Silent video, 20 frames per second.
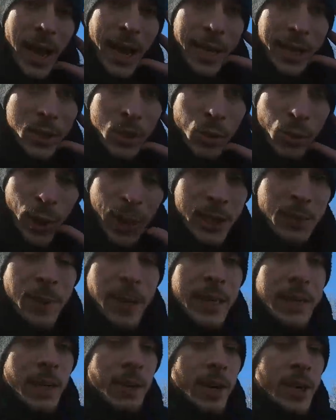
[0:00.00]
I
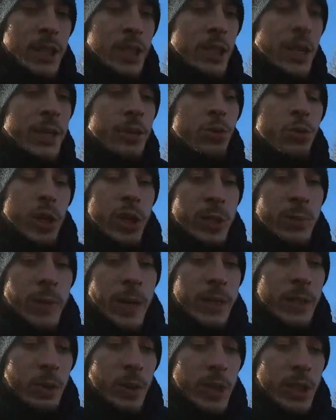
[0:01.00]
trust my direction. I
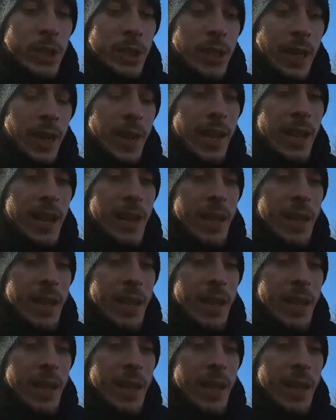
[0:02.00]
trust my intuition.